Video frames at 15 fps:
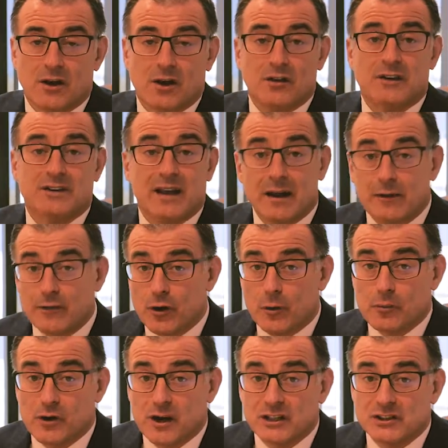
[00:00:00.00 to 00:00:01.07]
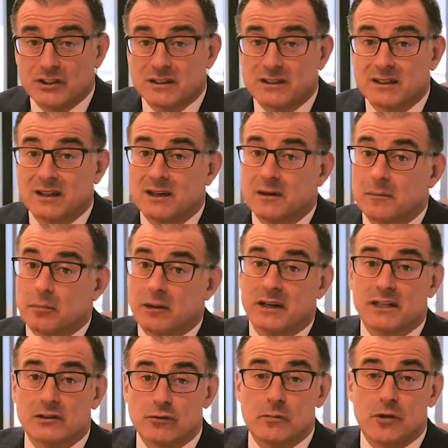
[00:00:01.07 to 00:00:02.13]
On the day of the operation,
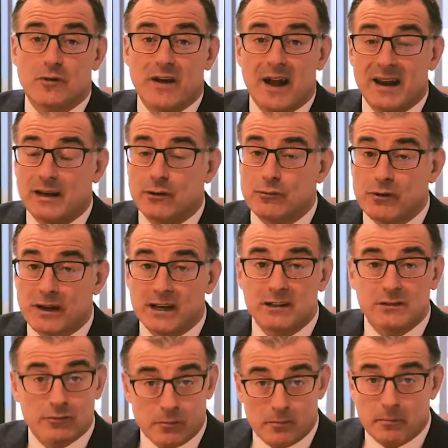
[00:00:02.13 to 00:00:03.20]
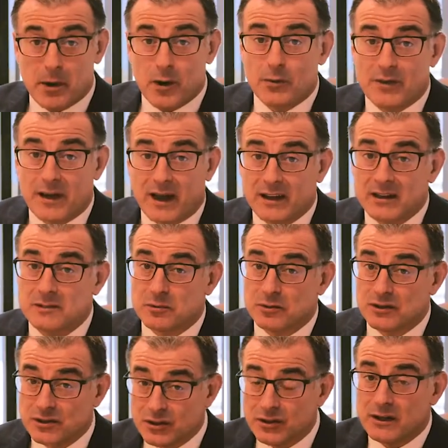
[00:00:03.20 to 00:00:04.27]
please remove any rings from both hands, but
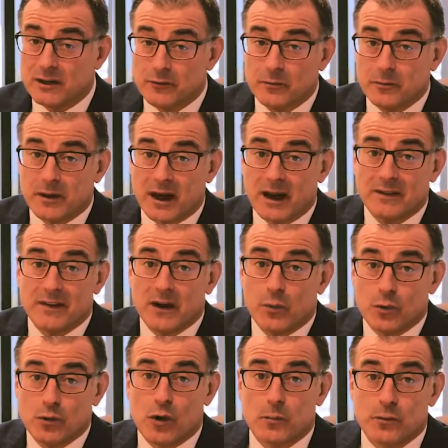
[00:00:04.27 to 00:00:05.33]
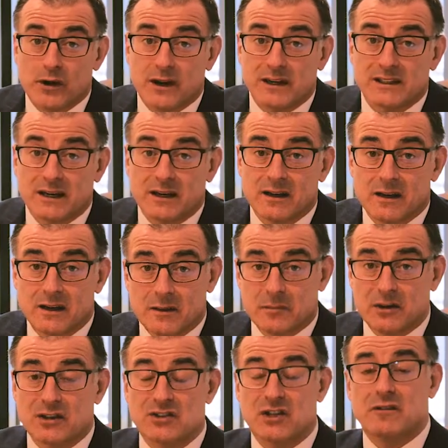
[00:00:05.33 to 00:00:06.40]
certainly from the hand that we're operating,
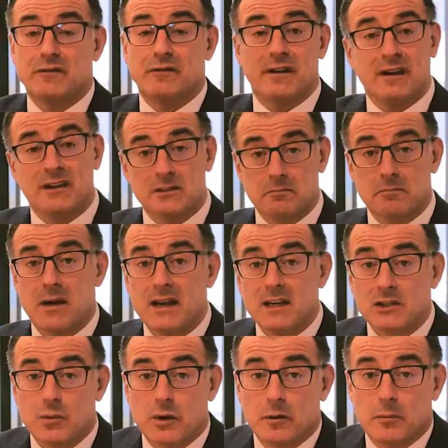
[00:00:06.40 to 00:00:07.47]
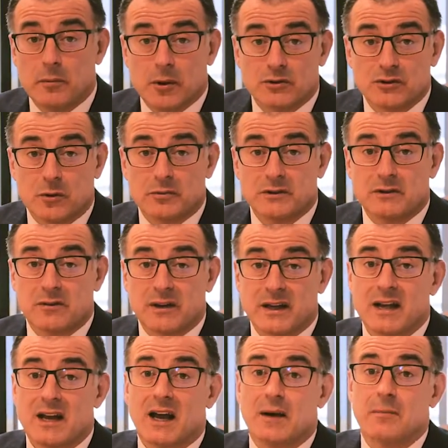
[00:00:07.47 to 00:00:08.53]
because your fingers may swell post-operatively
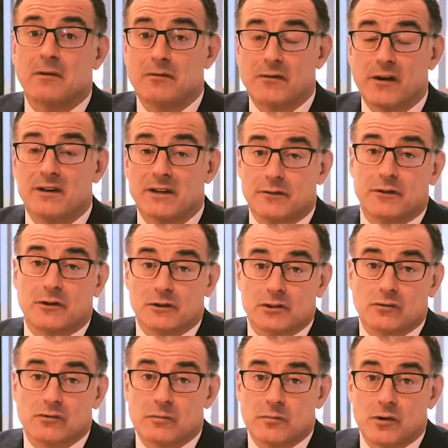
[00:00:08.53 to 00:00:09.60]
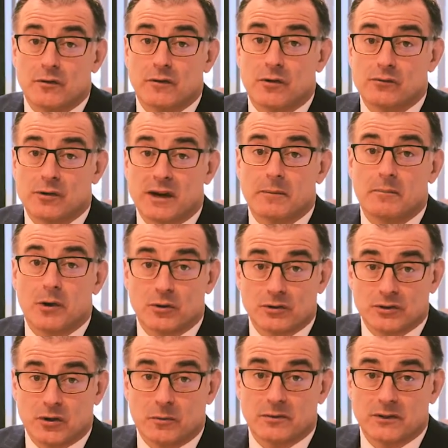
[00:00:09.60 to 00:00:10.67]
and be very difficult to remove a ring
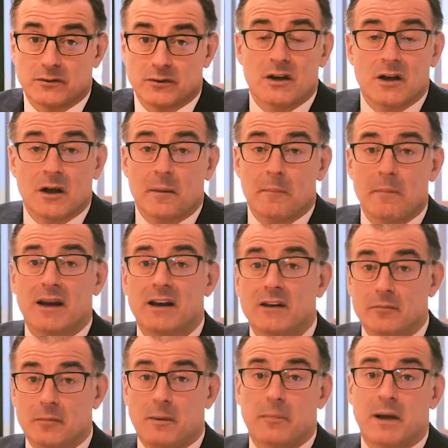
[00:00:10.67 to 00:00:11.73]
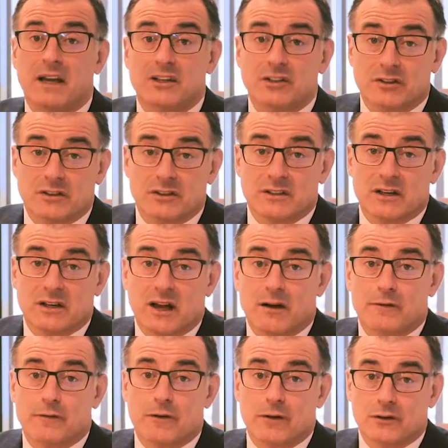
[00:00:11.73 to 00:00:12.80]
post-operatively. Many of my patients
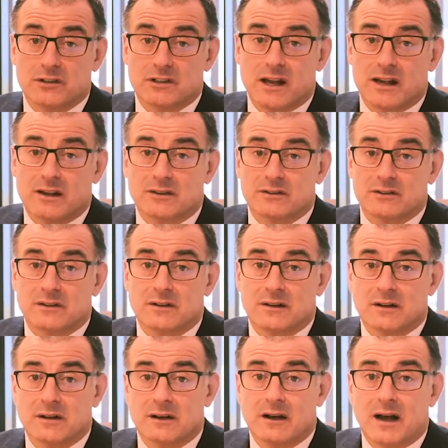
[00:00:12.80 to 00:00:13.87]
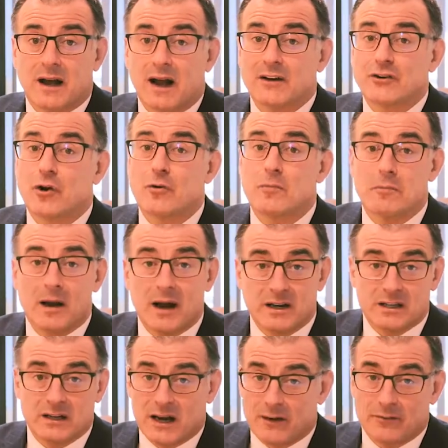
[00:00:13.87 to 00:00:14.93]
have false nails. I don't
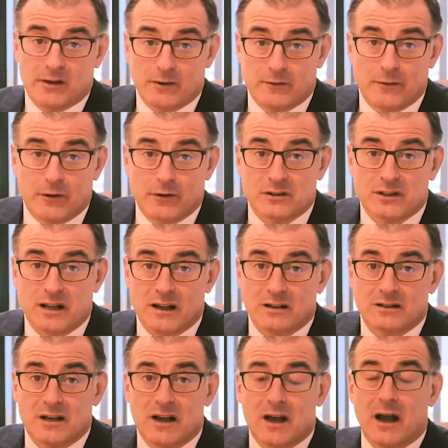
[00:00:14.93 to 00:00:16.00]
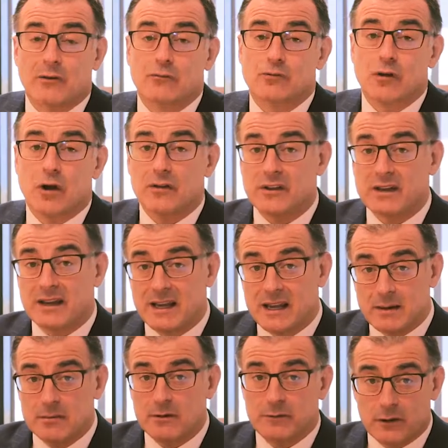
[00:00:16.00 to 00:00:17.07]
mind you having your false nails. I'd rather you
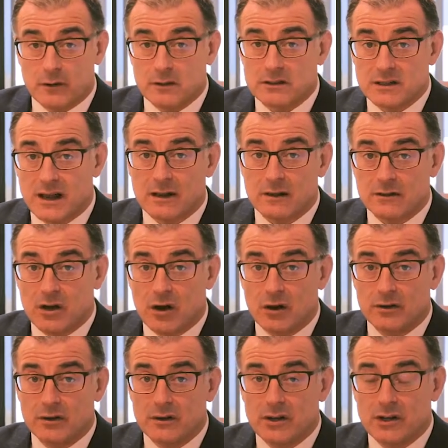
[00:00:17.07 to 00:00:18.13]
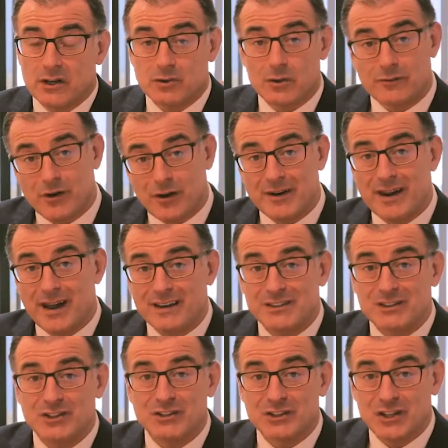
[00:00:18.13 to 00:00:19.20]
keep the false nails on, so I've got a
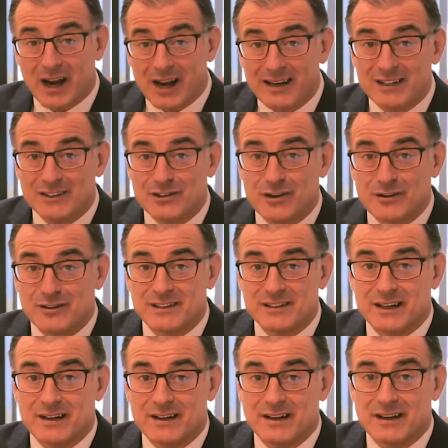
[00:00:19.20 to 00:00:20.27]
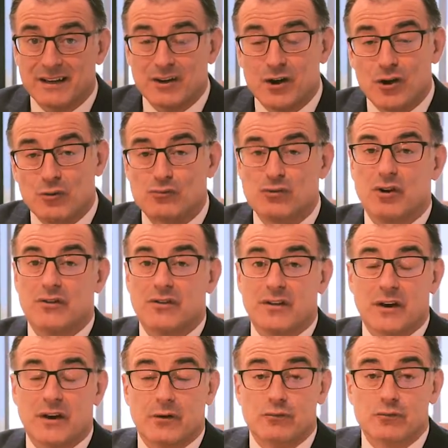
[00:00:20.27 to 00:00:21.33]
nice shiny surface to clean, rather
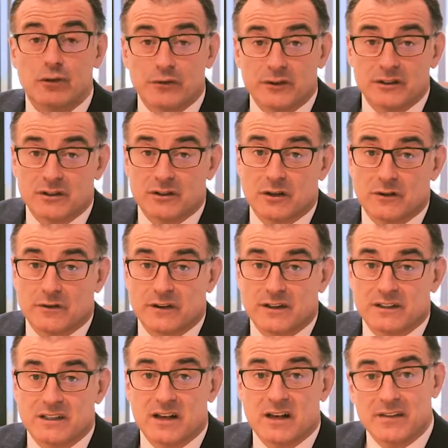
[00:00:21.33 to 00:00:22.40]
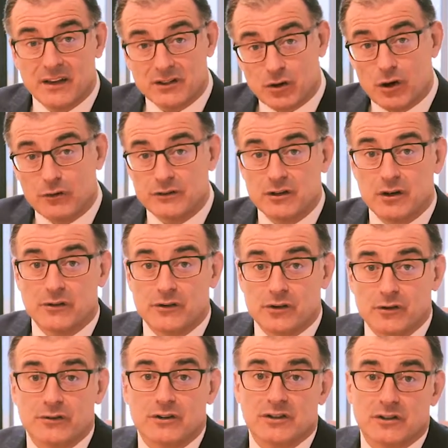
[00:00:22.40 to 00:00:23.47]
than a roughened surface that's often on the
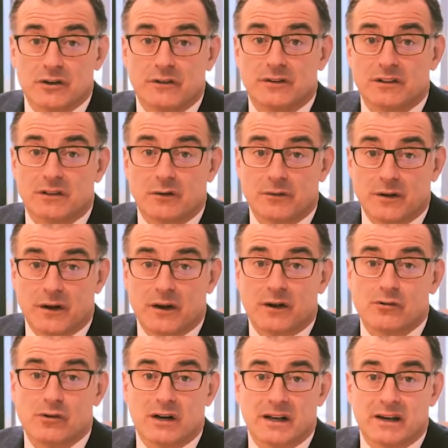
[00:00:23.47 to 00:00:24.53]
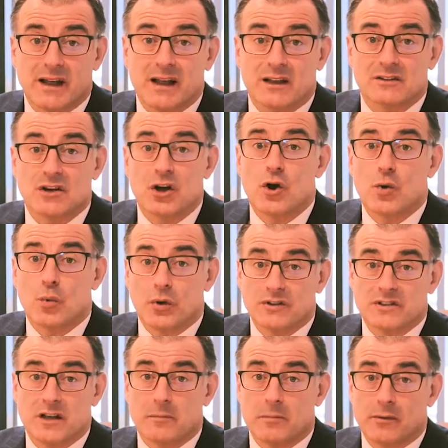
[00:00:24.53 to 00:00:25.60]
undersurface of acrylic nails
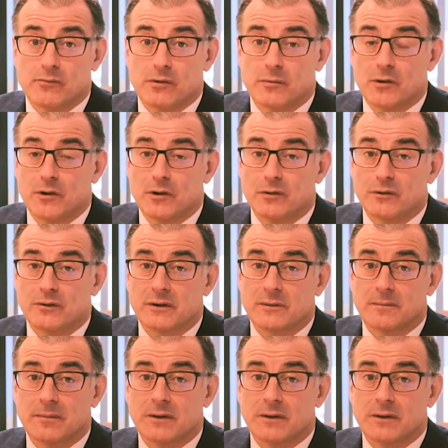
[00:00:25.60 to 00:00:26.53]
once they've been removed.